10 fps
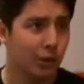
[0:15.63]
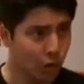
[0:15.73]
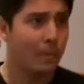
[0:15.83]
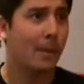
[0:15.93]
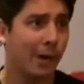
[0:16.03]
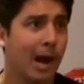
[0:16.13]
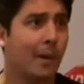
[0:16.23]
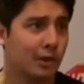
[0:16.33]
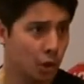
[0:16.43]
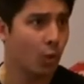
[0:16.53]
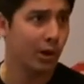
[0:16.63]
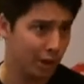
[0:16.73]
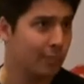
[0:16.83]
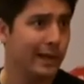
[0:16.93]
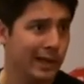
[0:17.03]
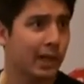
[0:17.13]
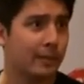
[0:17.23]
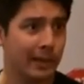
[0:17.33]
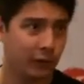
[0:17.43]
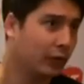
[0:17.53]
you remember how much you wanted to be near
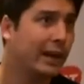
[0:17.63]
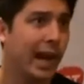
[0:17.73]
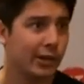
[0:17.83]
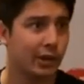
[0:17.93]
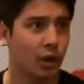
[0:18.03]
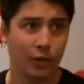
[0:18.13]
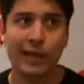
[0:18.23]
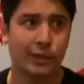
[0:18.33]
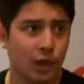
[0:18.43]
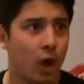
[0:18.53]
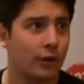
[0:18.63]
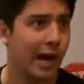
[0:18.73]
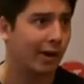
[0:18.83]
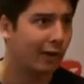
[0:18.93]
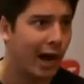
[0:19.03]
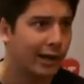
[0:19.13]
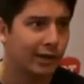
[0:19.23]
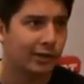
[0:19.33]
me 3 days ago? That's gone now, right?